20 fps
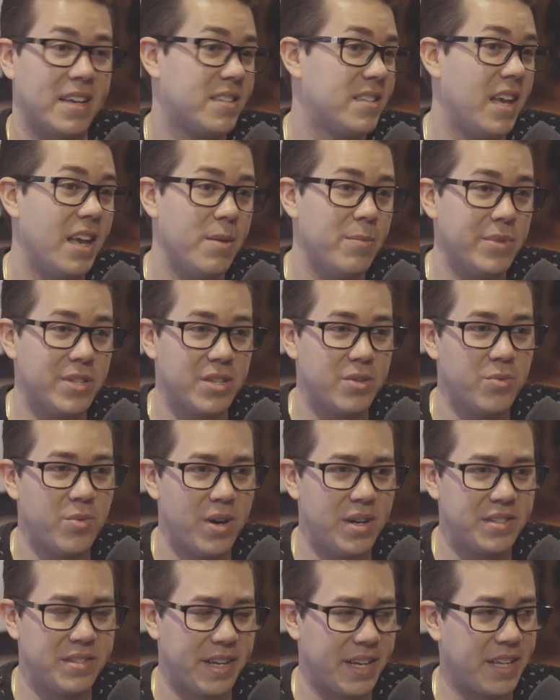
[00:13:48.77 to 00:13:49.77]
same as it
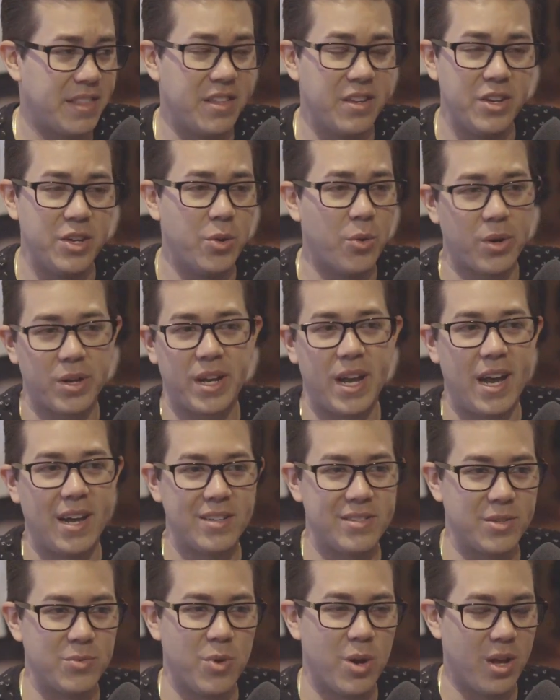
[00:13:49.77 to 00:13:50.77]
was like in the New York
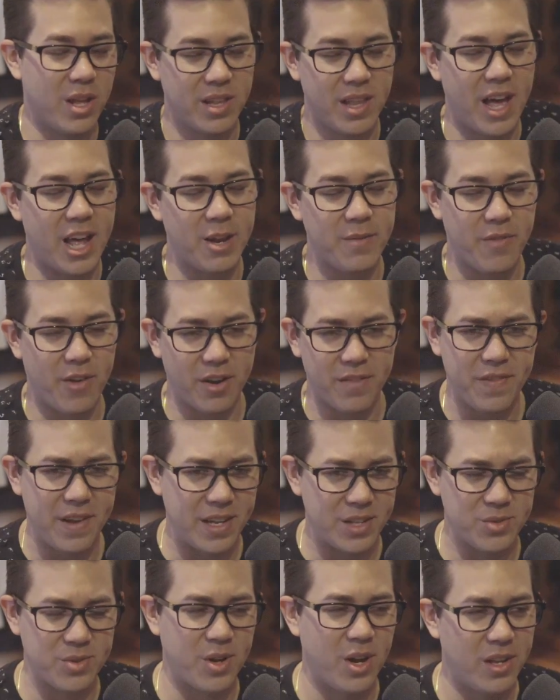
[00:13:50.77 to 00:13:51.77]
house and what a lot of our
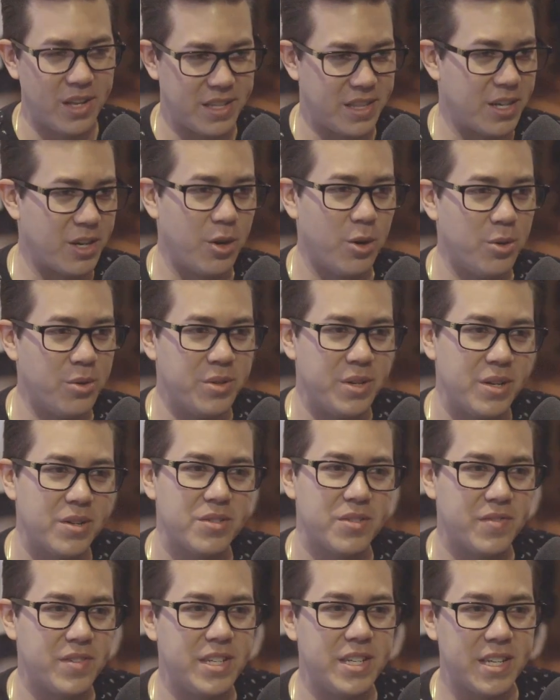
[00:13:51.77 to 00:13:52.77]
fans would call like the golden years
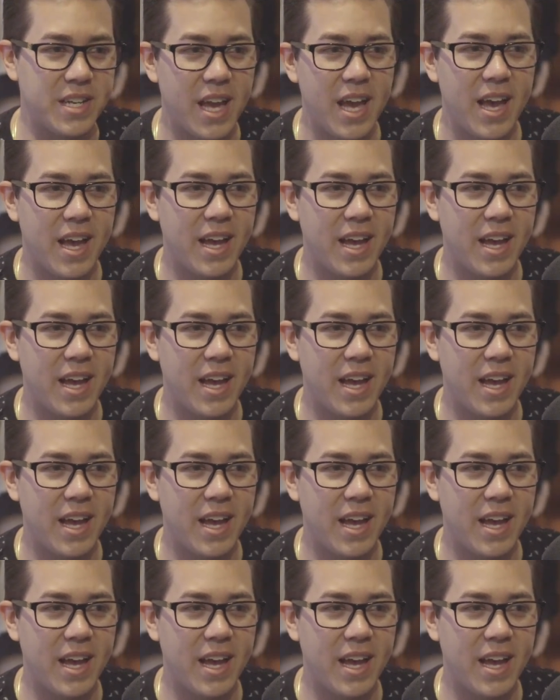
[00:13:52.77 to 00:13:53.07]
of TK.